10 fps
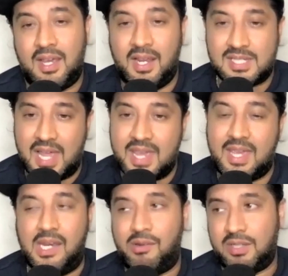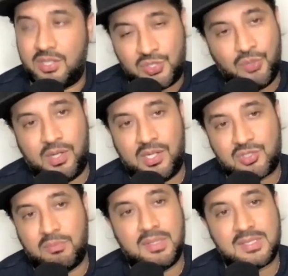It's like hearing the two
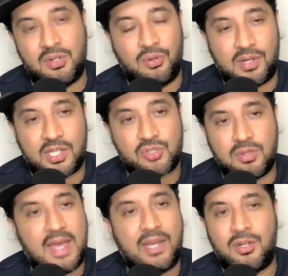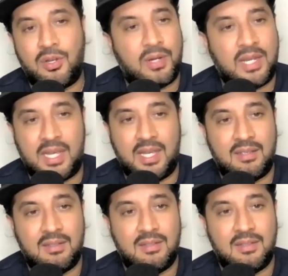instruments in an orchestra that I don't want to hear.
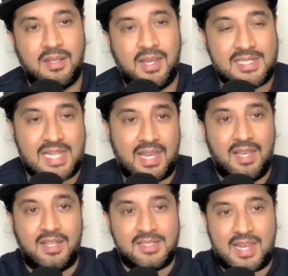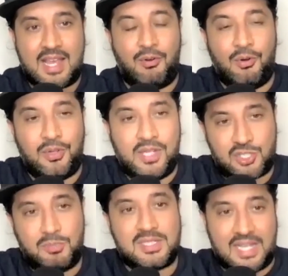It's like, take out all the
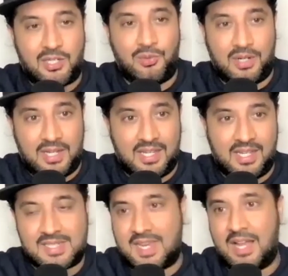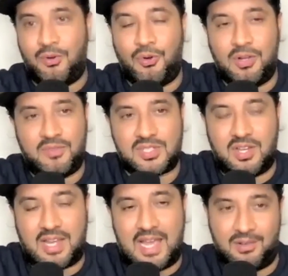instruments I do want to hear, take out all of the
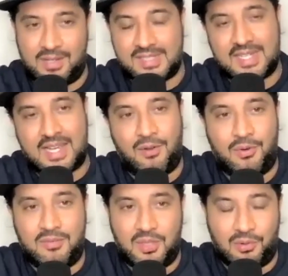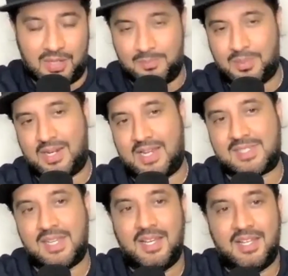Scott Galloway's, take out all of the All In podcast,
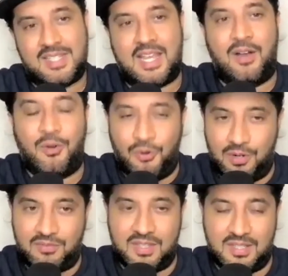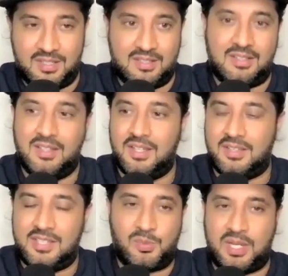take out all of the
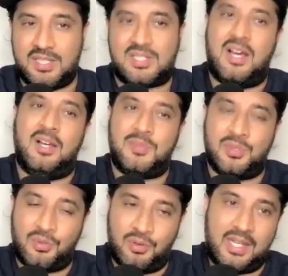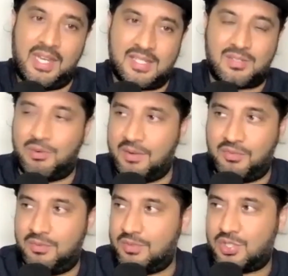This Week in Startups or CoinDesk or
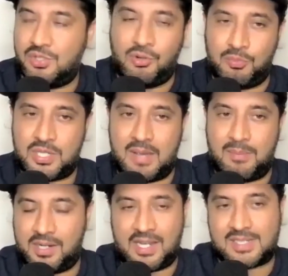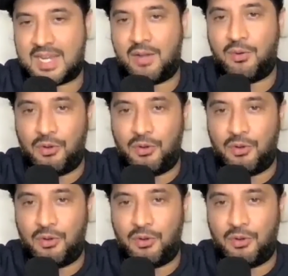every group chat podcast, take out